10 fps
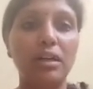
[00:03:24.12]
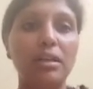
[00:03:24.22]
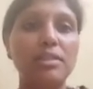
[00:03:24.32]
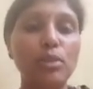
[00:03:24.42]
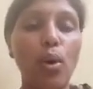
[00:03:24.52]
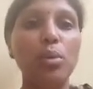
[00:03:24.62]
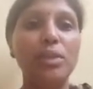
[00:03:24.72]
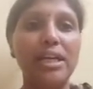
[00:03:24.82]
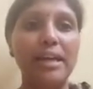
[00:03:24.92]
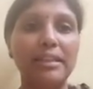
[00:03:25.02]
solve
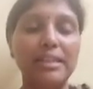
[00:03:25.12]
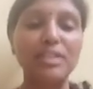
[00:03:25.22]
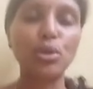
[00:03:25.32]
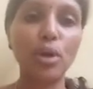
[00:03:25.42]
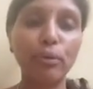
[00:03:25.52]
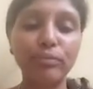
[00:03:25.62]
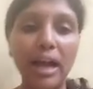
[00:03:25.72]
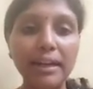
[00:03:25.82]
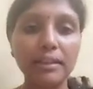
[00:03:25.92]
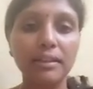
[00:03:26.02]
the error, instead of
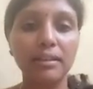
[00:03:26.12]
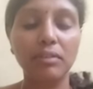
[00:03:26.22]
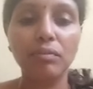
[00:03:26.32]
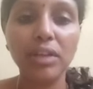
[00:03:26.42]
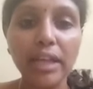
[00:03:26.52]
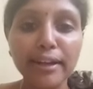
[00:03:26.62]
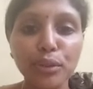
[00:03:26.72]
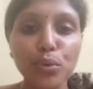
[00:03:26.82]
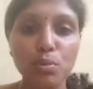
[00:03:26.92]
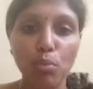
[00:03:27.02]
that we can
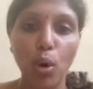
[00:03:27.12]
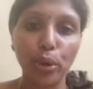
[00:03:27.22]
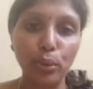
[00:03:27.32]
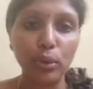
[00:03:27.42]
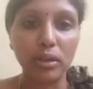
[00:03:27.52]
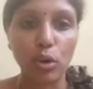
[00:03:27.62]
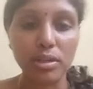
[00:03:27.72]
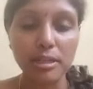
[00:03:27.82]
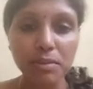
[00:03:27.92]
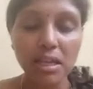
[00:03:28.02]
use module
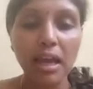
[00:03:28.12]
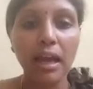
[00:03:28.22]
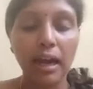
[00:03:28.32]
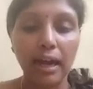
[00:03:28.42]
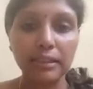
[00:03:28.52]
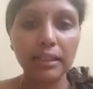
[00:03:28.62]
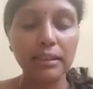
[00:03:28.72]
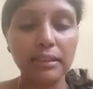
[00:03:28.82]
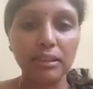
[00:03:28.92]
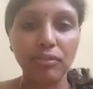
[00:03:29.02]
concepts and
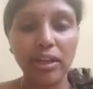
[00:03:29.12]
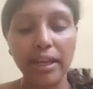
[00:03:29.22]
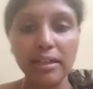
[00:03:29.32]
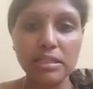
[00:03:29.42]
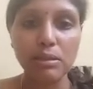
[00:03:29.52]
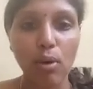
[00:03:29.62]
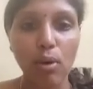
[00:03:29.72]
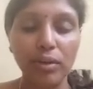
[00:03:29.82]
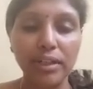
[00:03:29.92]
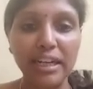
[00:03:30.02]
then we can
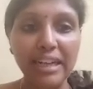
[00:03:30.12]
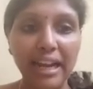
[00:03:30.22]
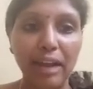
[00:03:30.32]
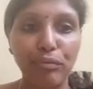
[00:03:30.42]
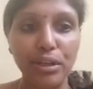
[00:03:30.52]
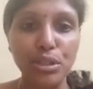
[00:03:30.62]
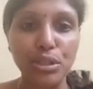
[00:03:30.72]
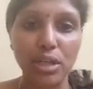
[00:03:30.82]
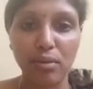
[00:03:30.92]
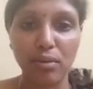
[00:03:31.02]
solve it in
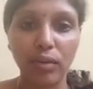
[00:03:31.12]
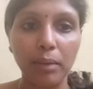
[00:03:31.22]
efficient way.